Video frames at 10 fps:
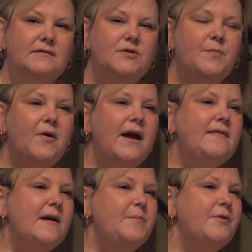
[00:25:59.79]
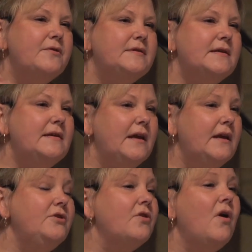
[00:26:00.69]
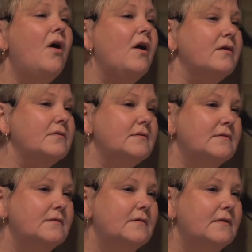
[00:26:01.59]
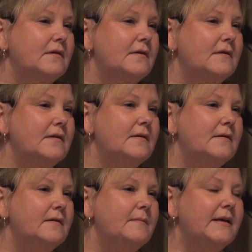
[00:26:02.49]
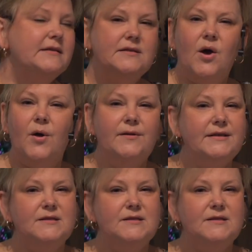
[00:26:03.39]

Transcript: to pray that person in your heart because the Holy